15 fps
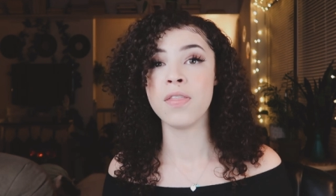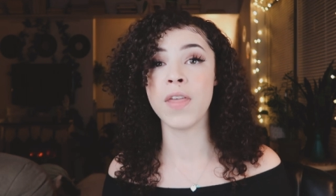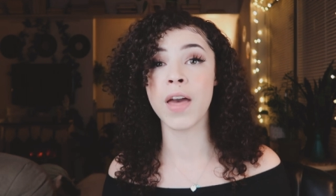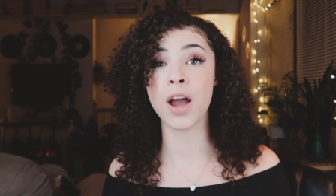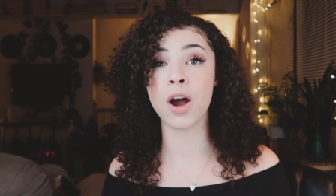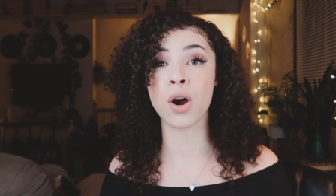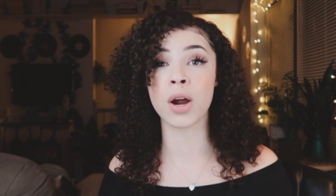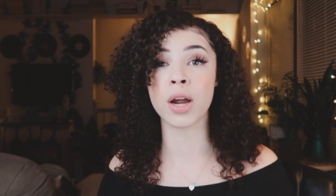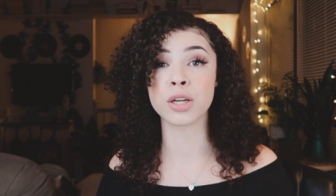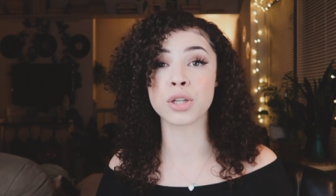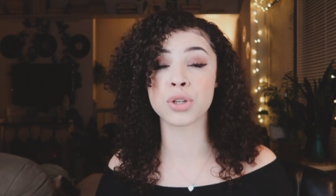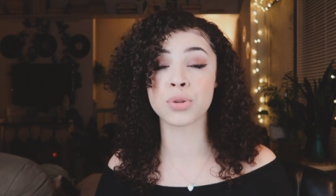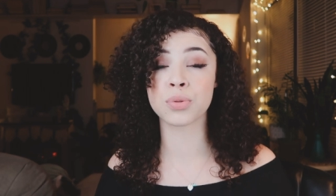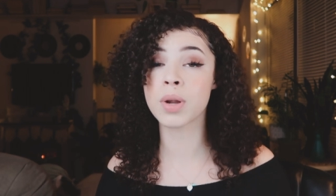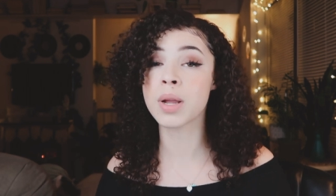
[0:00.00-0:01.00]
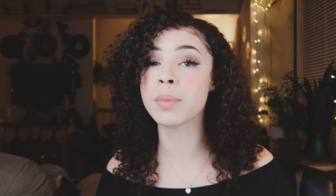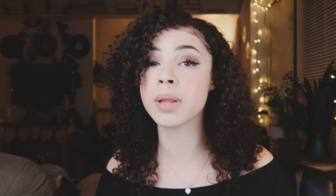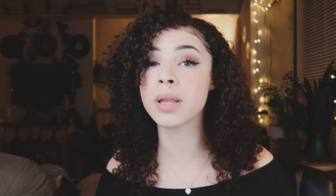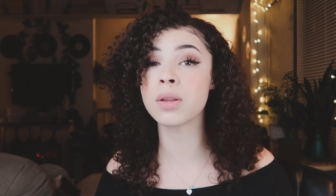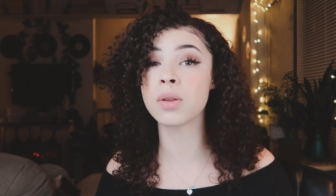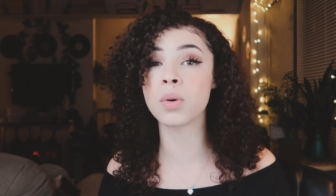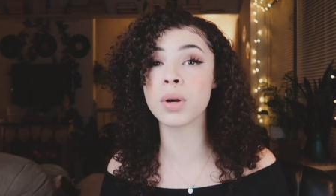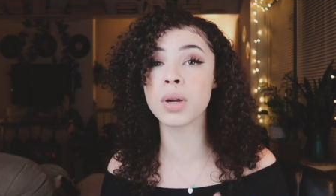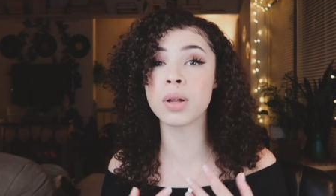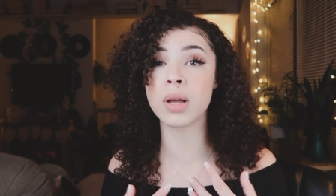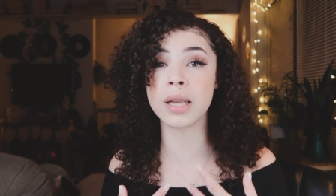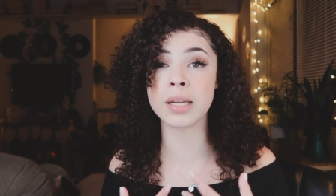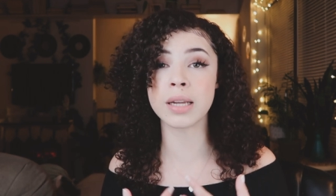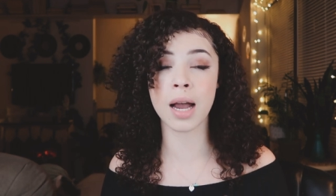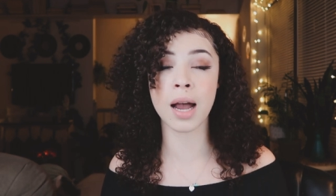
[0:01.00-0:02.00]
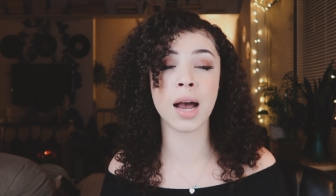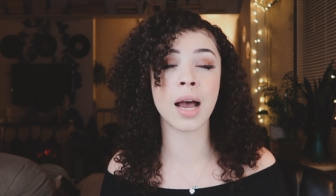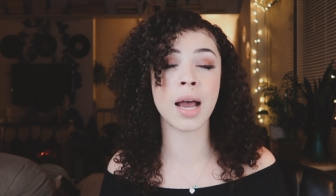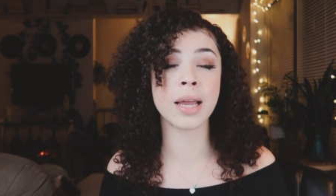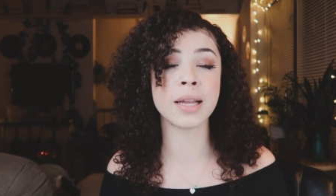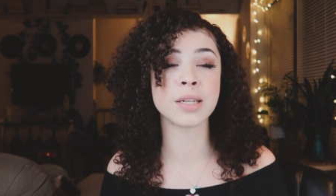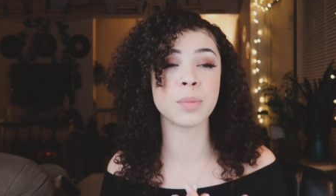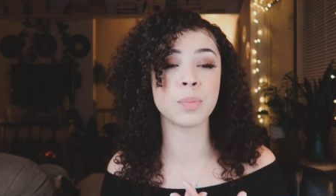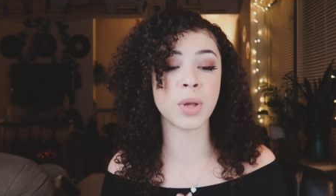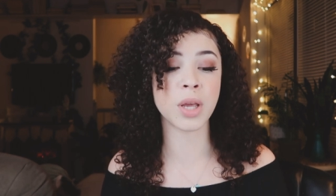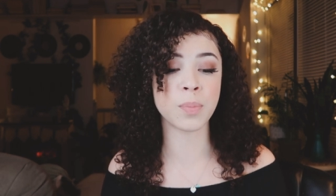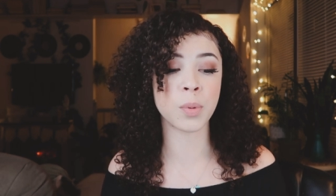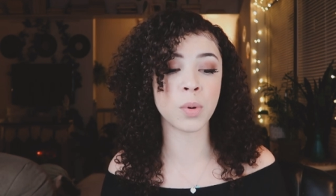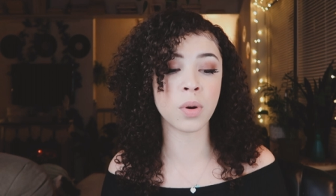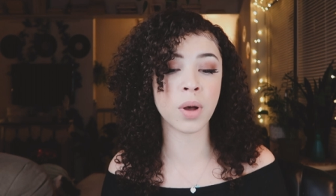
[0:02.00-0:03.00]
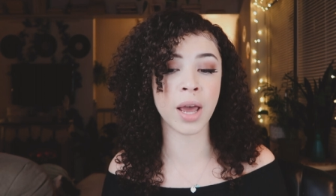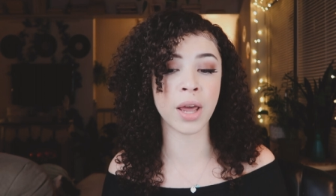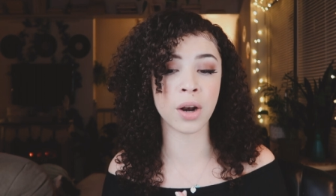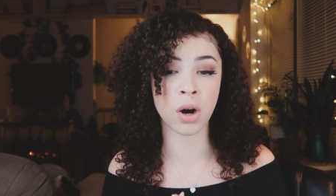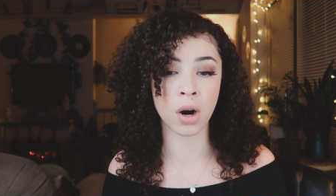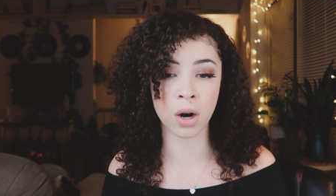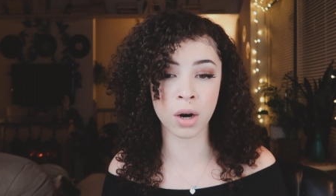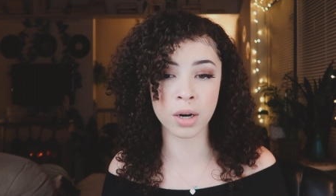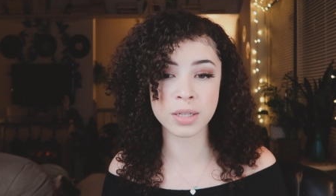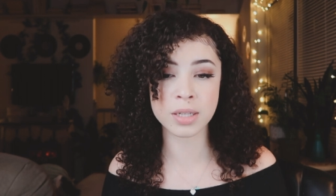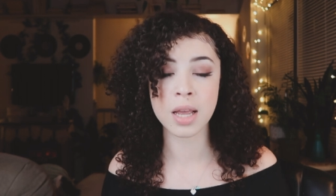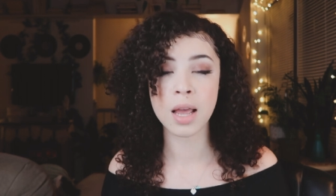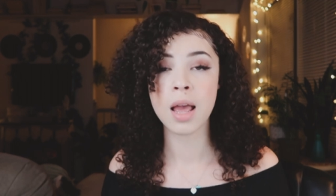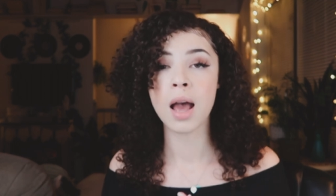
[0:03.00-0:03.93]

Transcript: they are extremely loyal and kind kind people at heart.